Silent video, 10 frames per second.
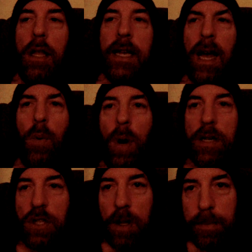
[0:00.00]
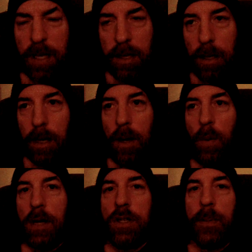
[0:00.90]
Like I'll watch something, I'll
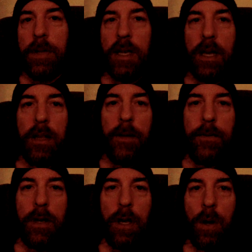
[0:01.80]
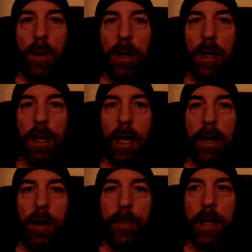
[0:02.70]
watch something in the video,
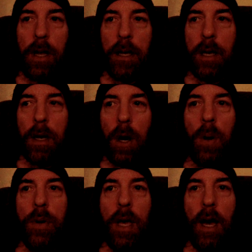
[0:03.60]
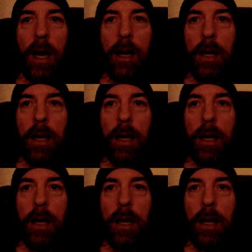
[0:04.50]
and it'll be like, oh yeah,